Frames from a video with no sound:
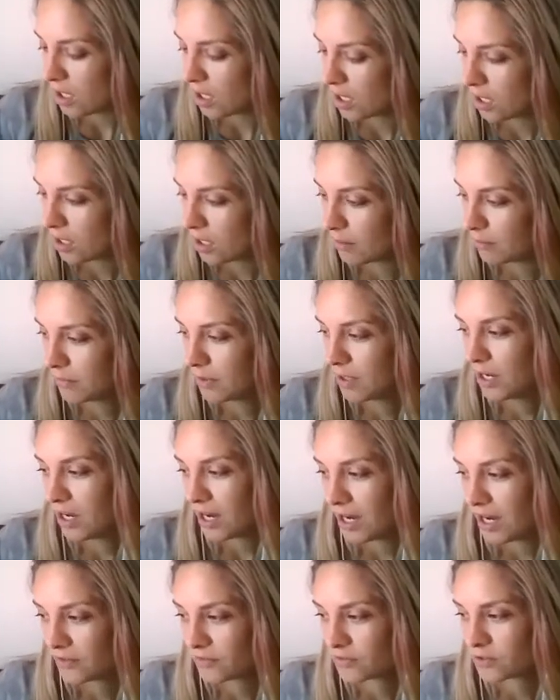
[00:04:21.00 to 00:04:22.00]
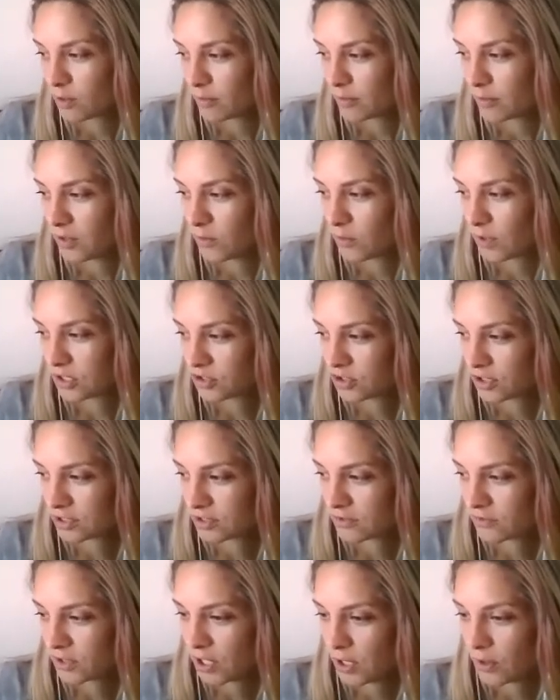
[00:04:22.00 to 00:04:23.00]
I have so many
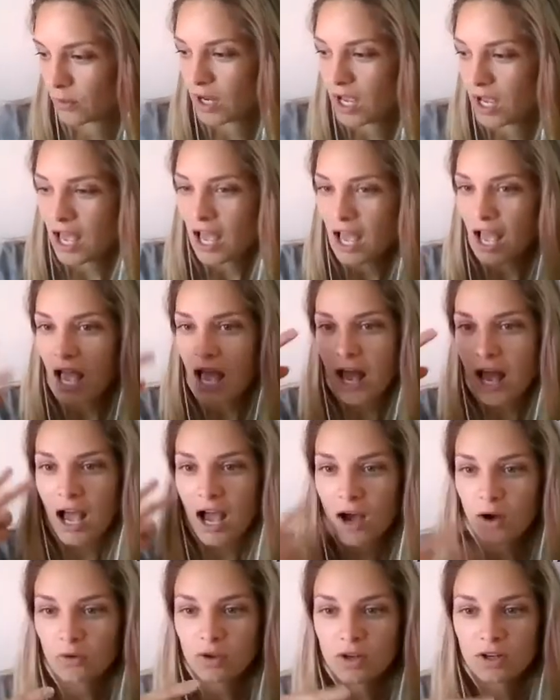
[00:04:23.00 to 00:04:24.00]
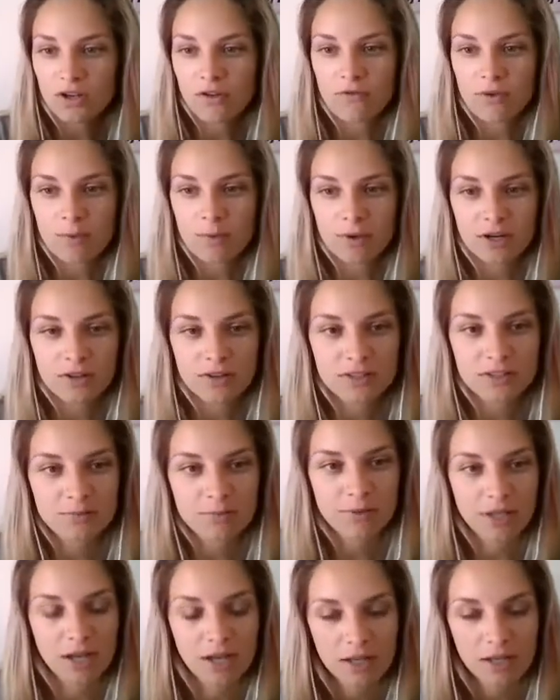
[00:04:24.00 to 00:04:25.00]
questions for you. How long have you been on this
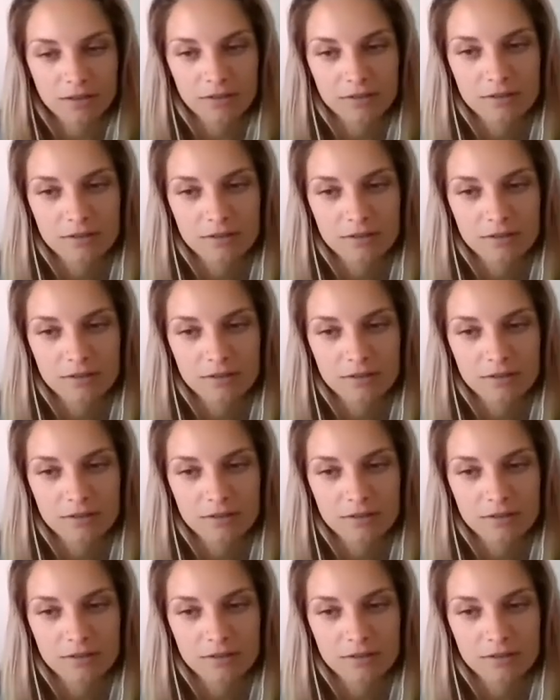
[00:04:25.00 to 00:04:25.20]
planet?